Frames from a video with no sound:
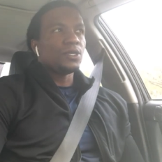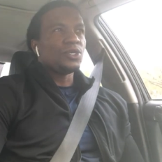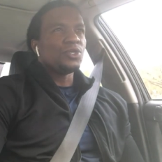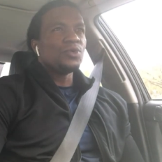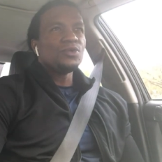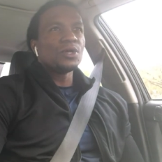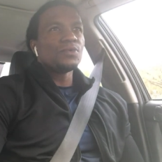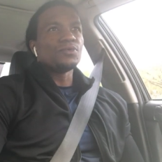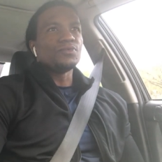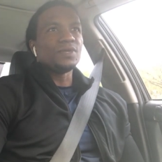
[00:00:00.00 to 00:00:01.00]
you
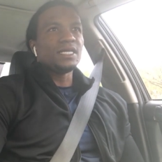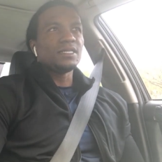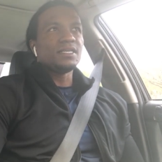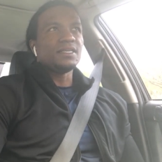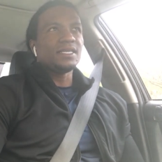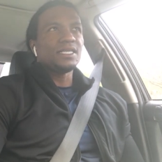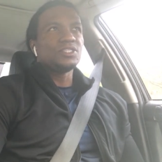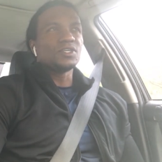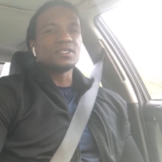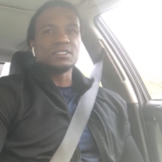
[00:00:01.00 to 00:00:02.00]
don't really need
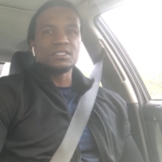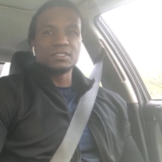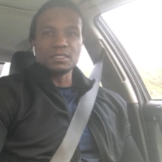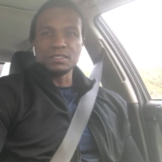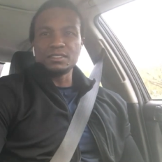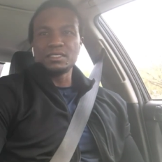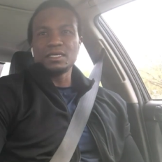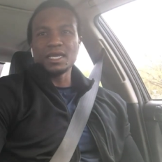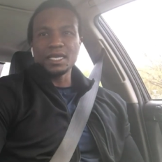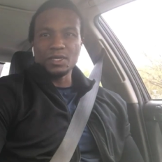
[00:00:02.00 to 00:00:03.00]
to consult
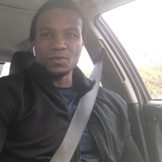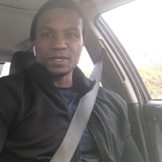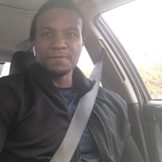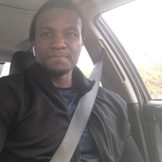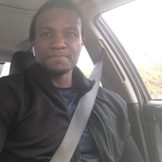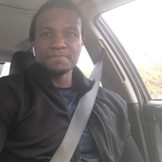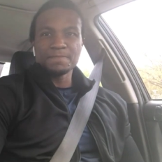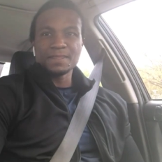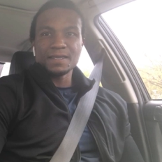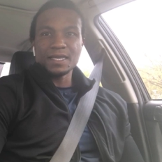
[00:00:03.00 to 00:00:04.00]
anyone.
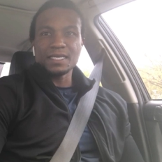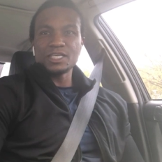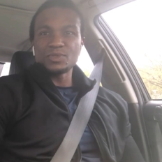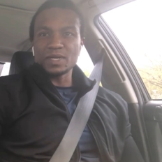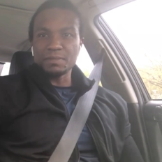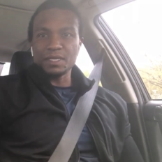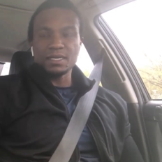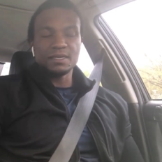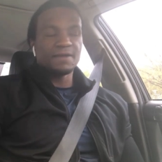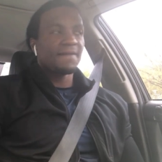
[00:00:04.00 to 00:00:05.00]
And here's what I mean.